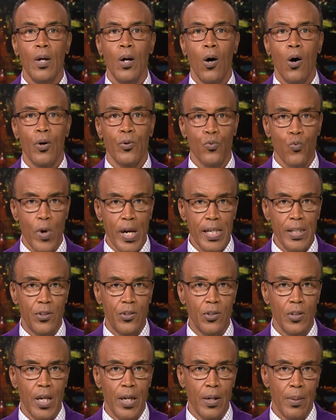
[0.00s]
on
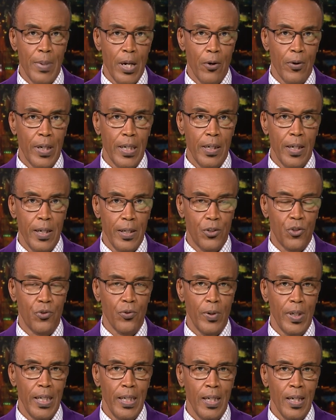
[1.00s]
race and American
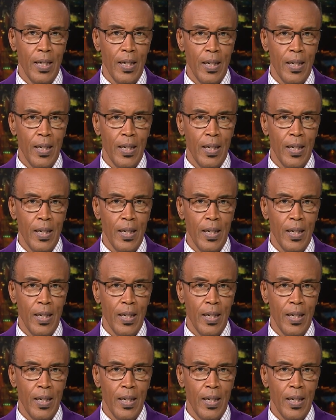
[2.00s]
history.